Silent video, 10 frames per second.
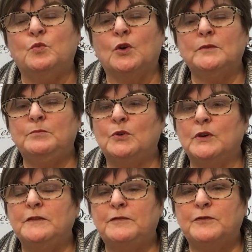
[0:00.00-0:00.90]

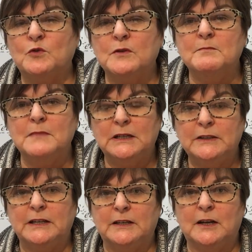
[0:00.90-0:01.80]
1.4
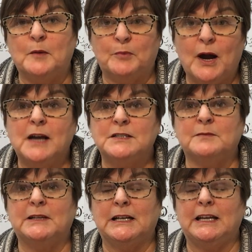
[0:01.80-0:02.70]
million
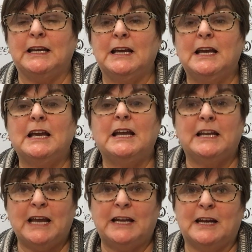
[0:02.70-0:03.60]
approximately in
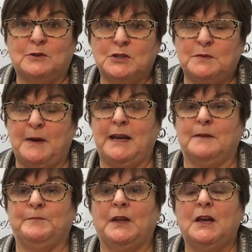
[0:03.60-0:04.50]
an 8-hour span.